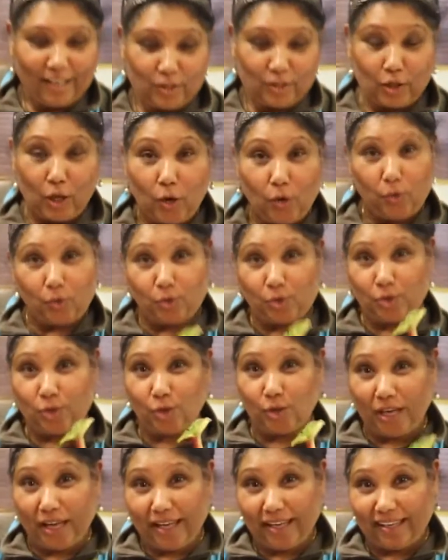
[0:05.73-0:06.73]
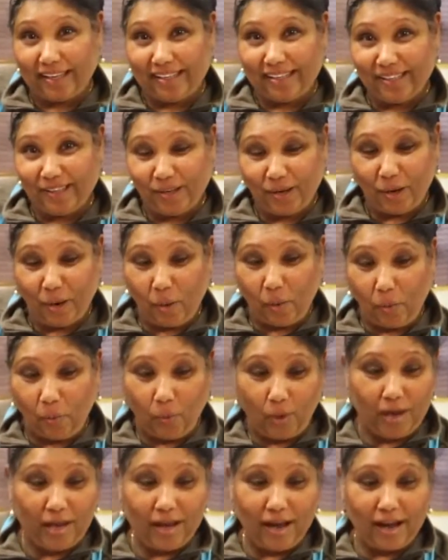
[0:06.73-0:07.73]
So today
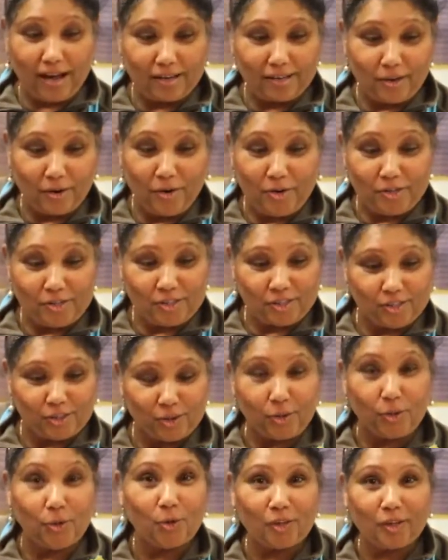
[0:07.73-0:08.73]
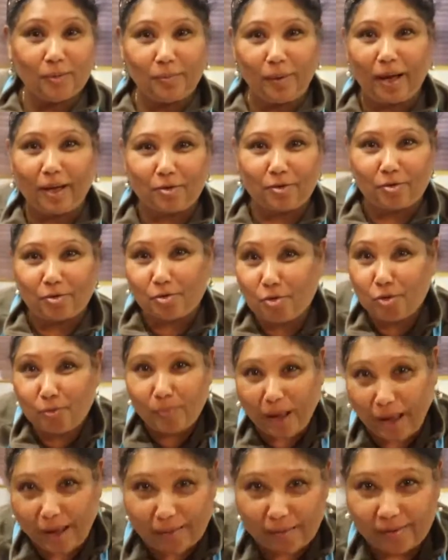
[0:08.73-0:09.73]
we are going to talk about
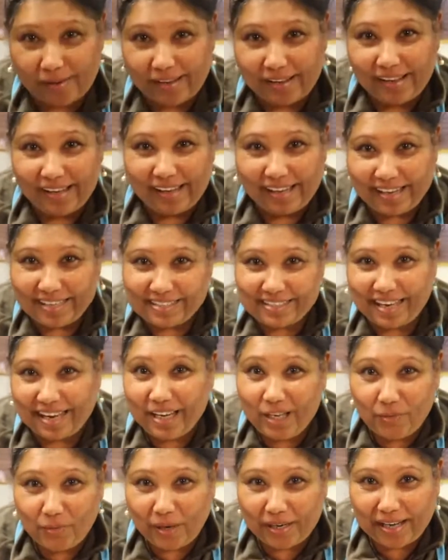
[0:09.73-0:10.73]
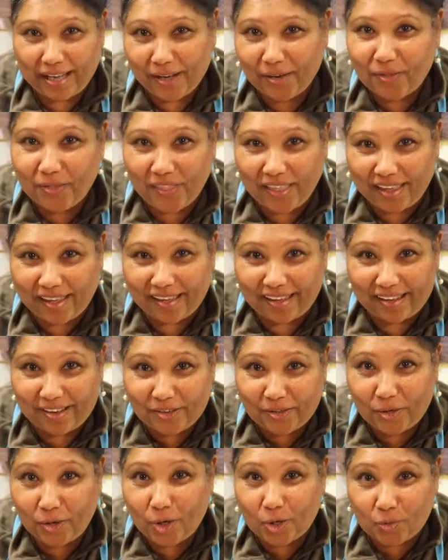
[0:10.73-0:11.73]
rhubarb. Has anyone out there
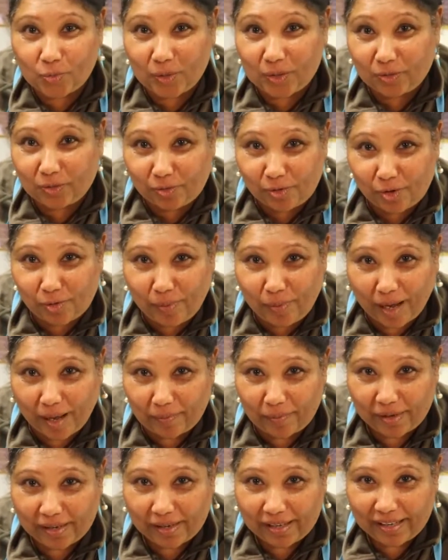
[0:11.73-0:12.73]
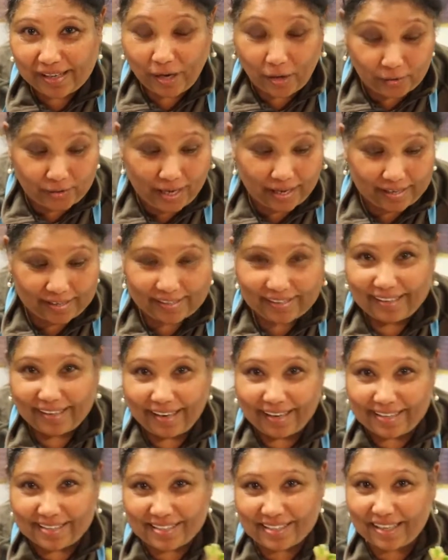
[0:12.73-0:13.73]
cooked with rhubarb? Okay,
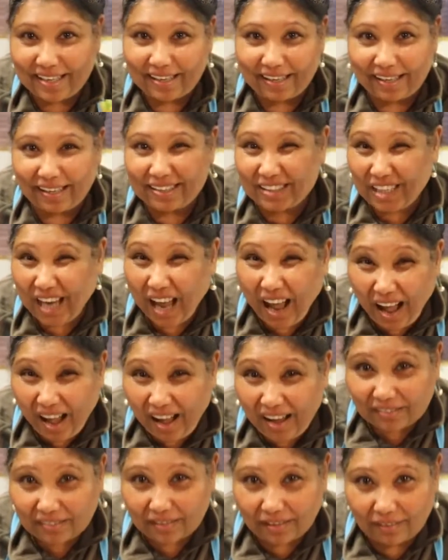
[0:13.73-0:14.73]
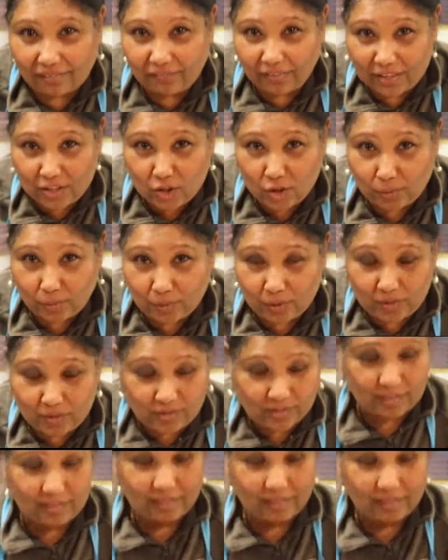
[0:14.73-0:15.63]
it's a tart vegetables.